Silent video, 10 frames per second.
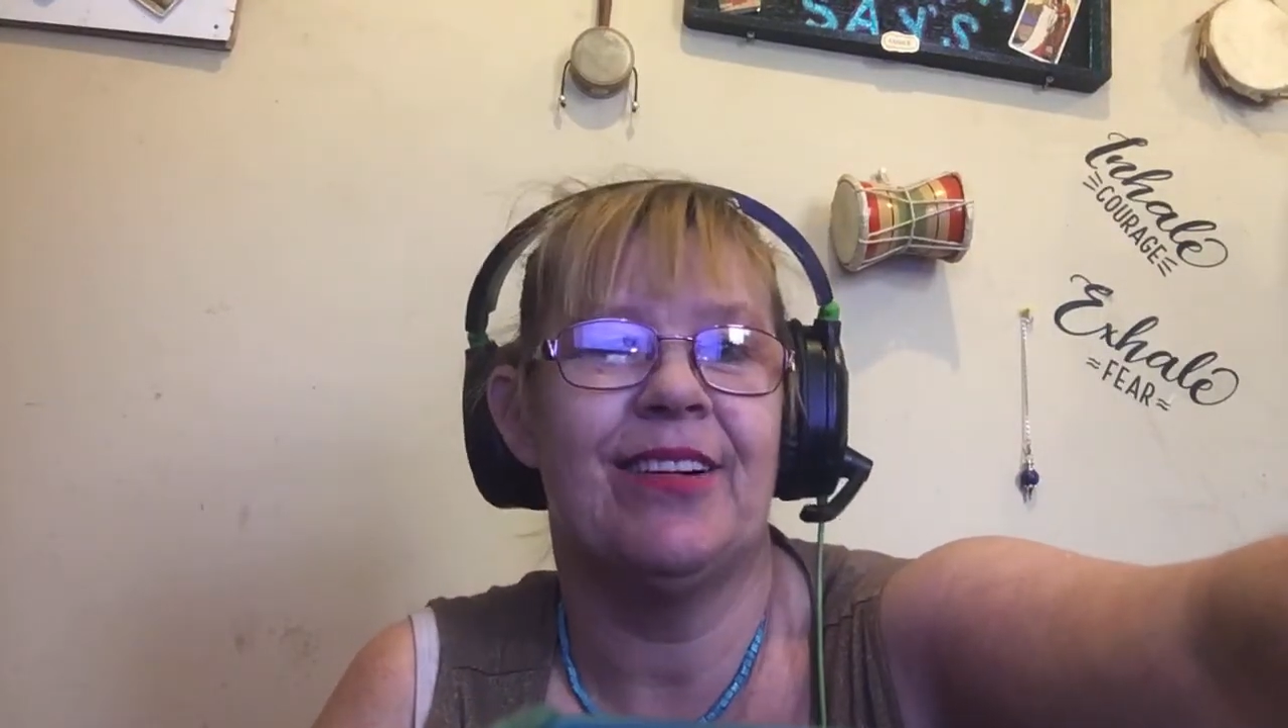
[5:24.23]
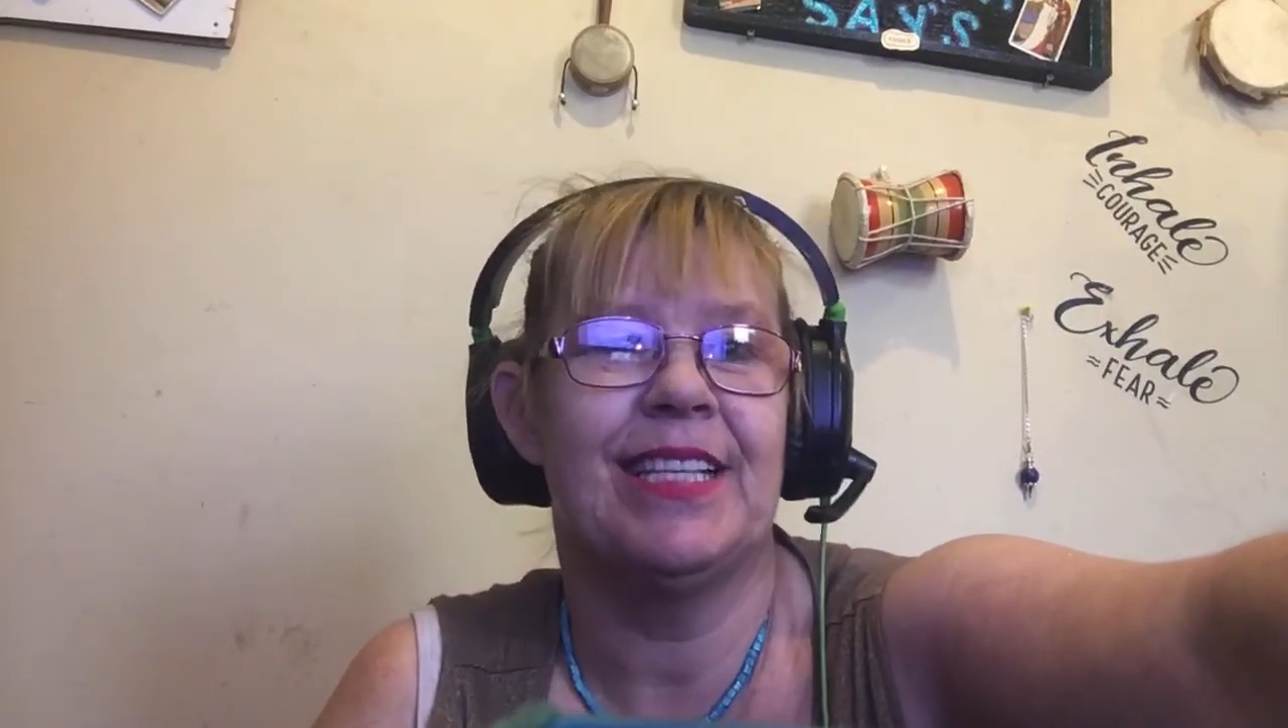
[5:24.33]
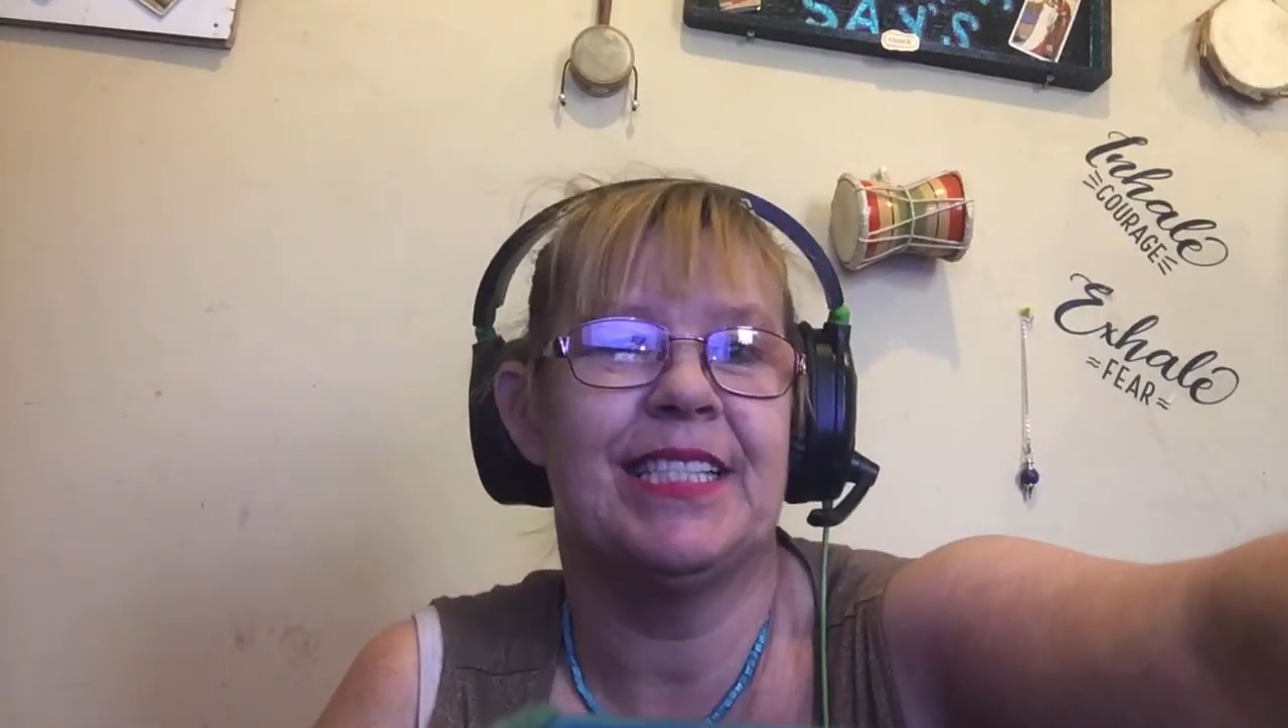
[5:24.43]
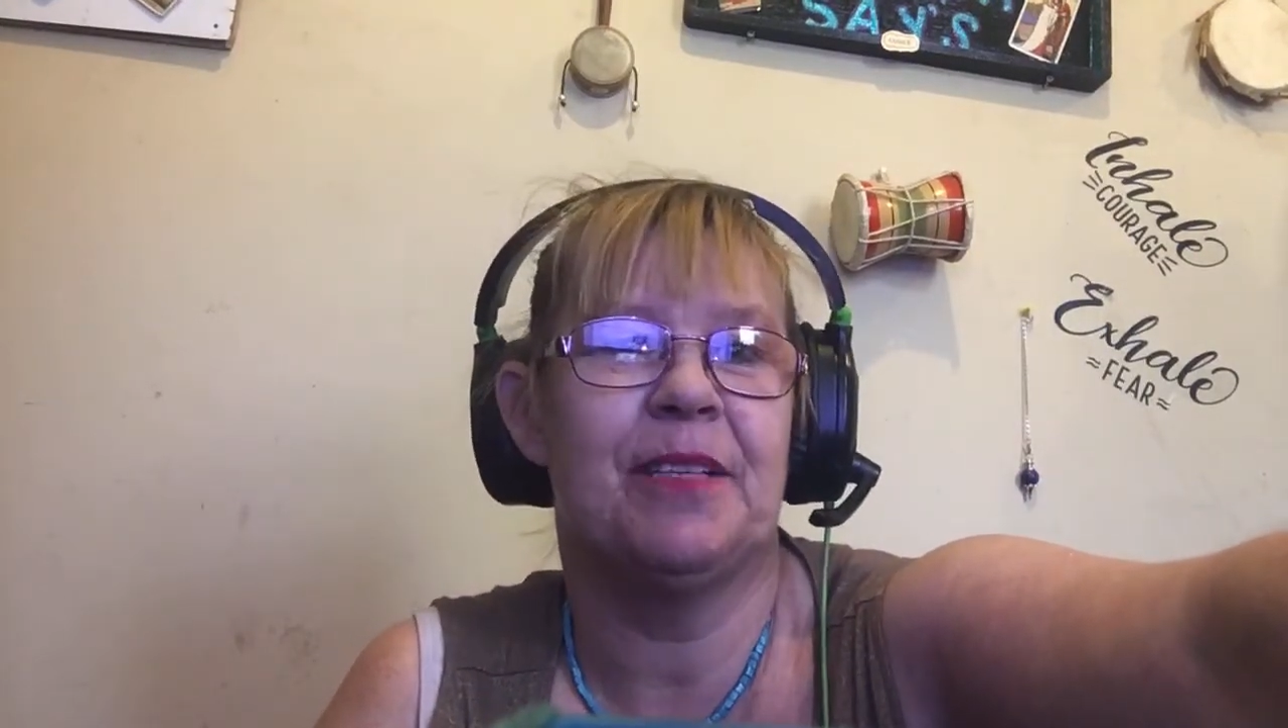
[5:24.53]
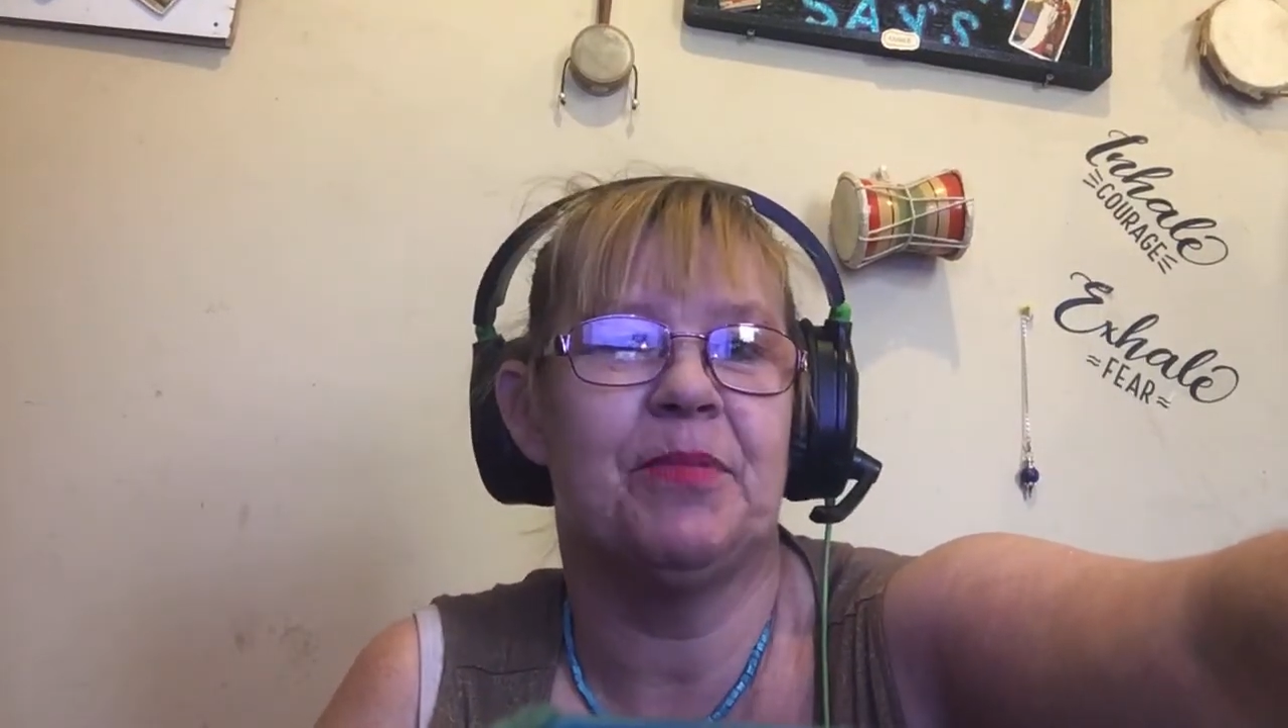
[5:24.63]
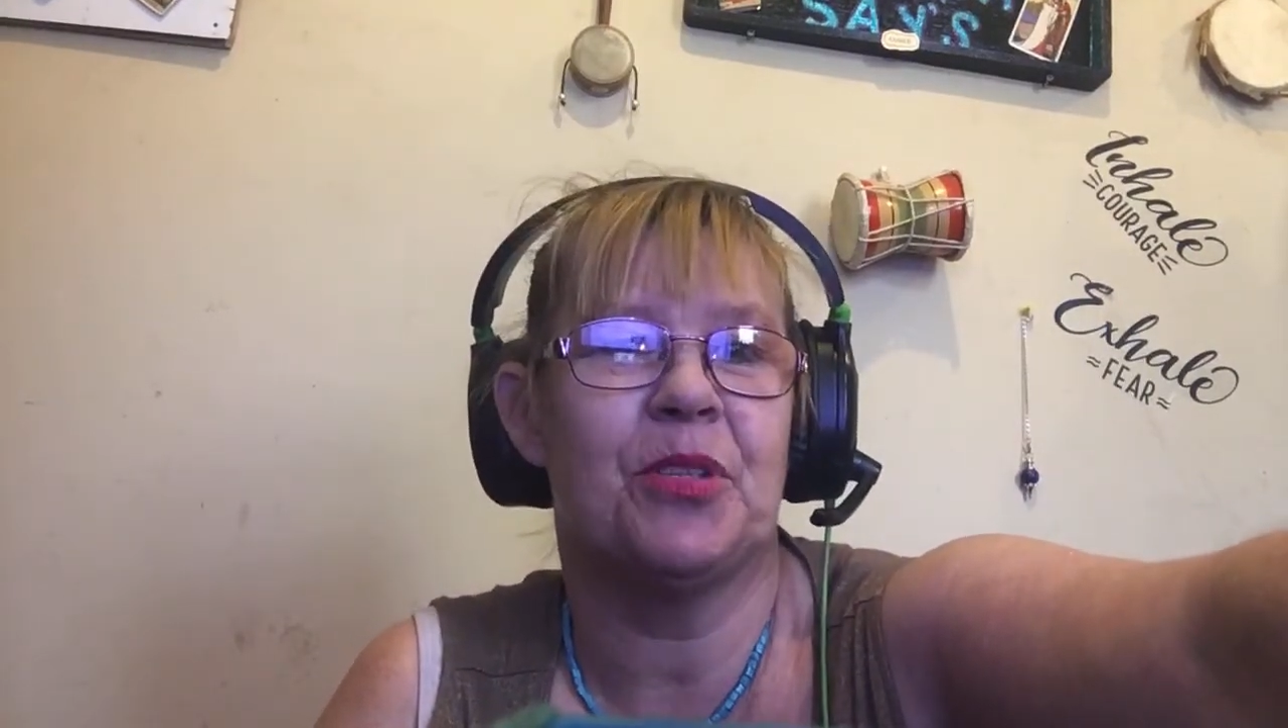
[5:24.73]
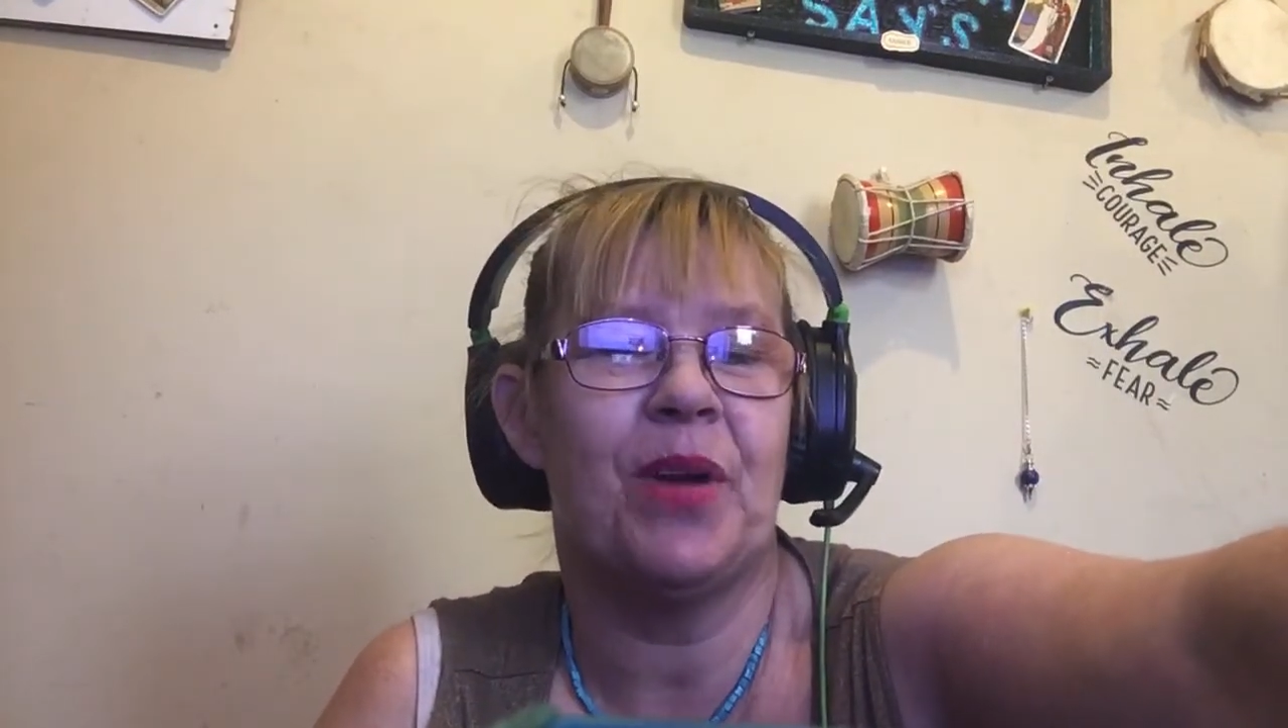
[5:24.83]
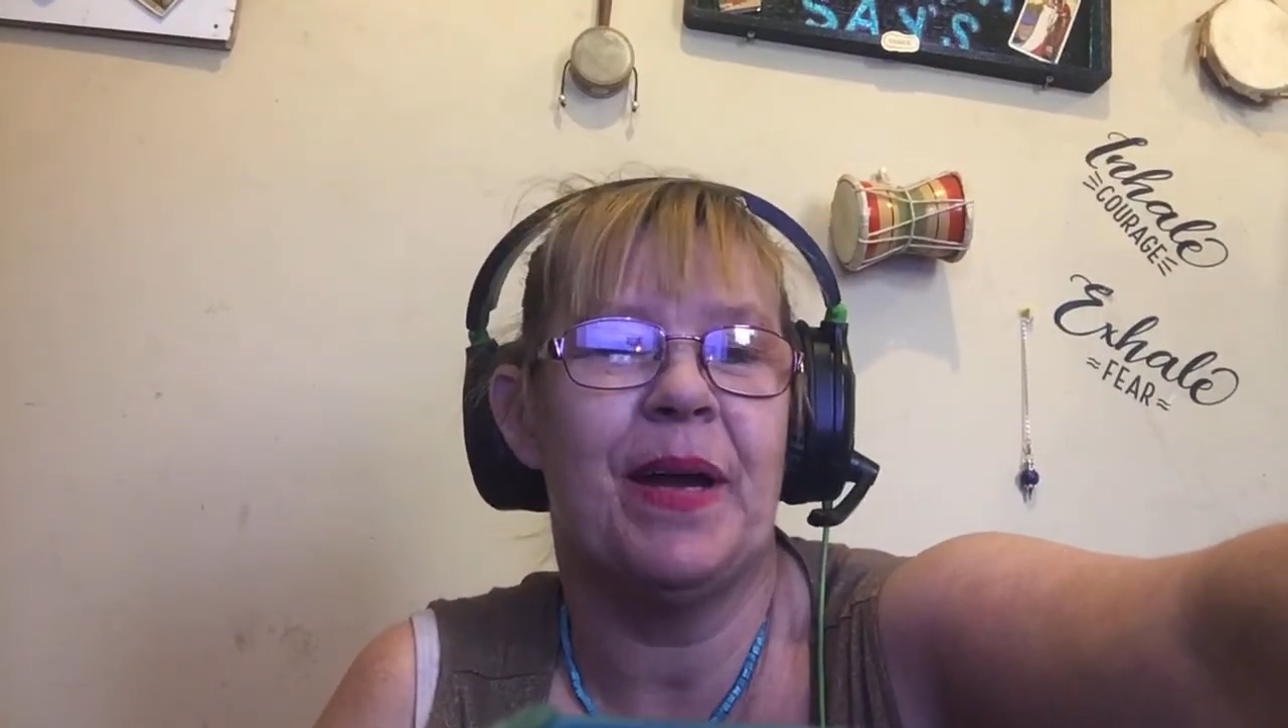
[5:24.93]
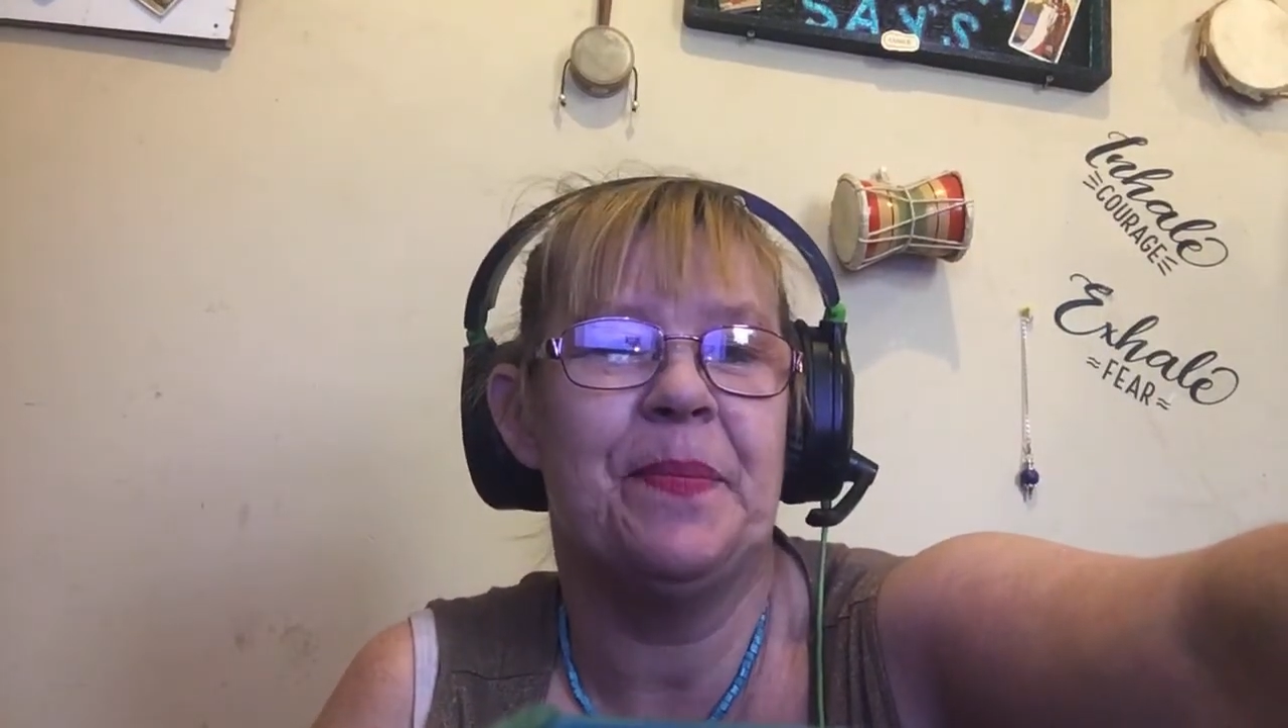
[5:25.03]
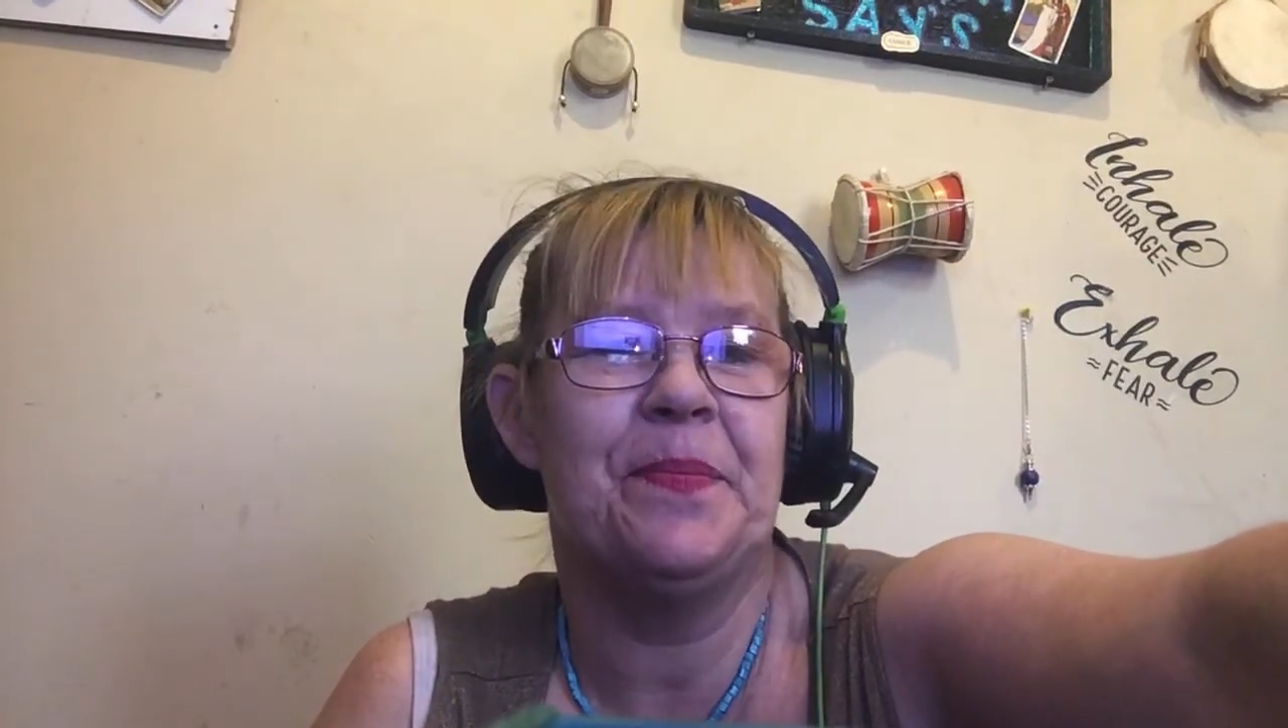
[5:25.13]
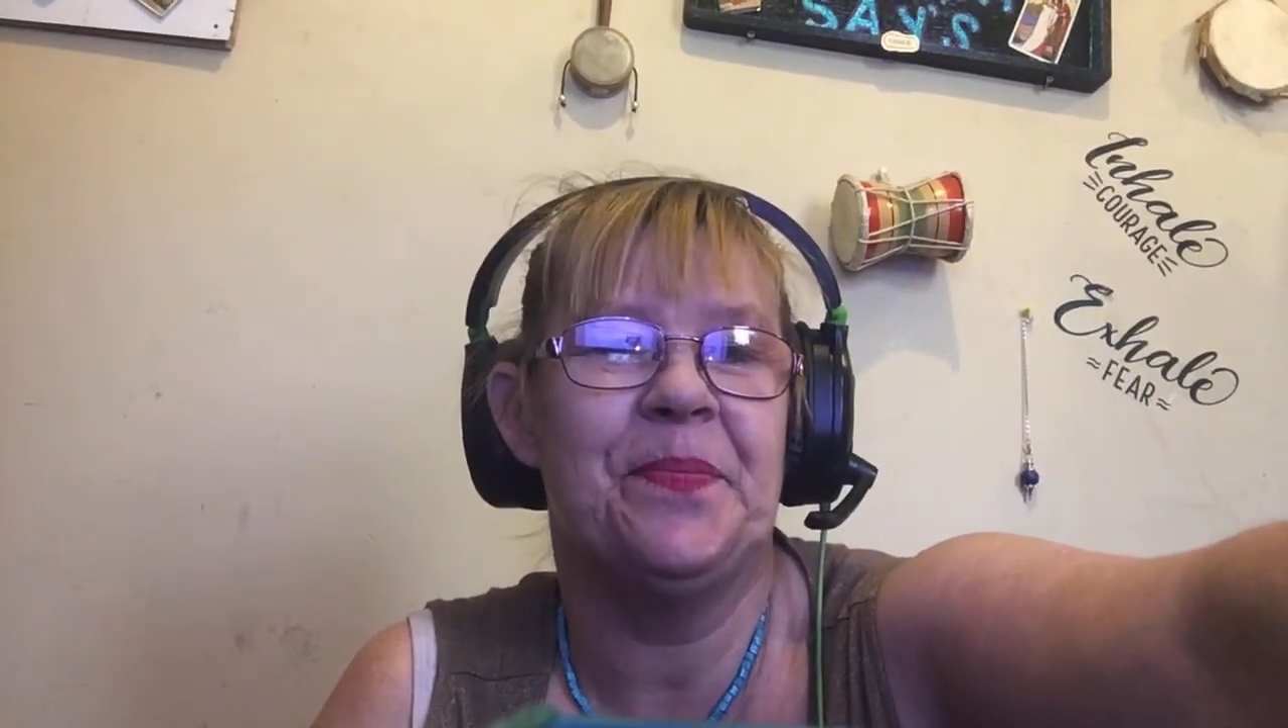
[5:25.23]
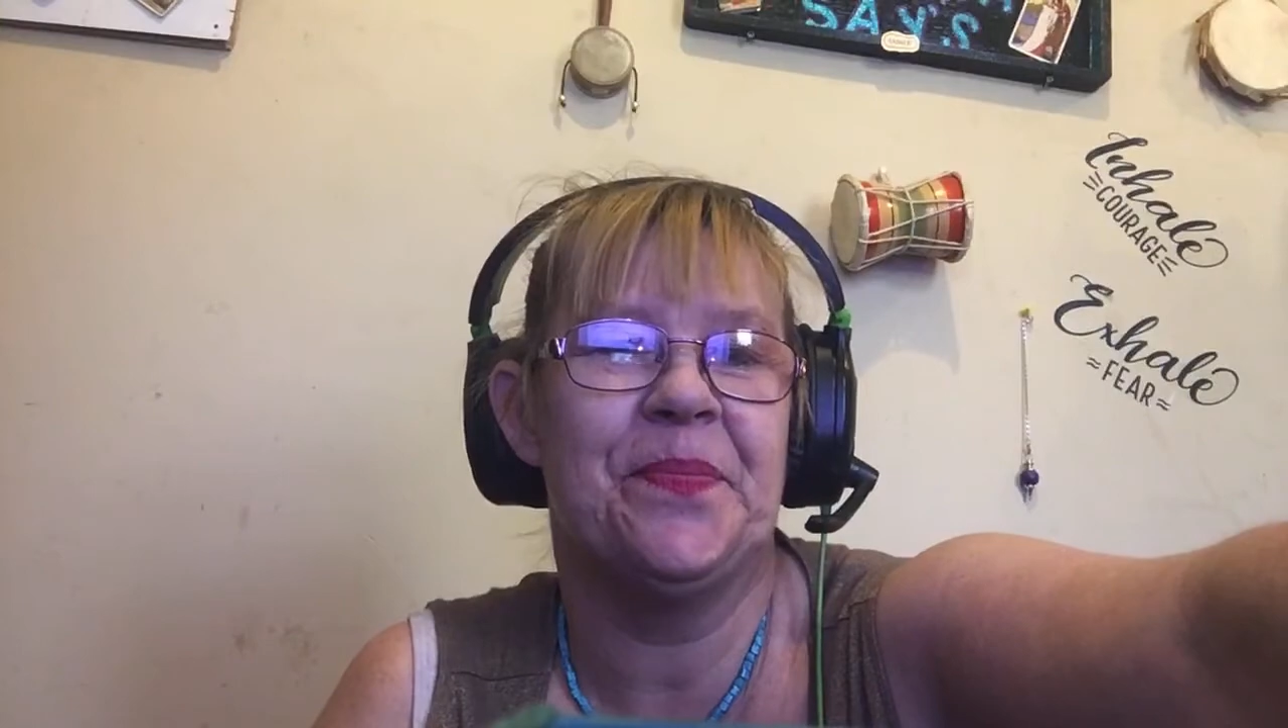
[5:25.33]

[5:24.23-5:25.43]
and subscribe